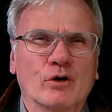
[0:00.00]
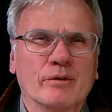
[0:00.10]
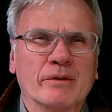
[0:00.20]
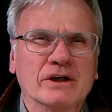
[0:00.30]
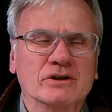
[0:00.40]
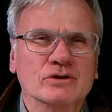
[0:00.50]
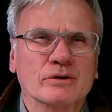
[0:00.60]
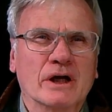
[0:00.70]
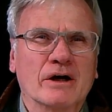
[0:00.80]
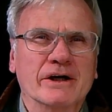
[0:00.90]
It makes it so
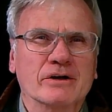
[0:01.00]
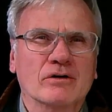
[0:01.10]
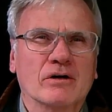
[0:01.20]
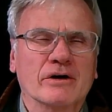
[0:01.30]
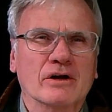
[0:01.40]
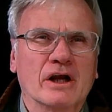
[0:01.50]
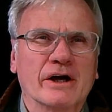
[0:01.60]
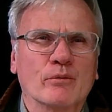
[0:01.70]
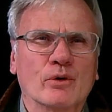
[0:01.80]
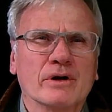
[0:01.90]
now I can draw on the
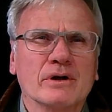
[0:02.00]
lightboard.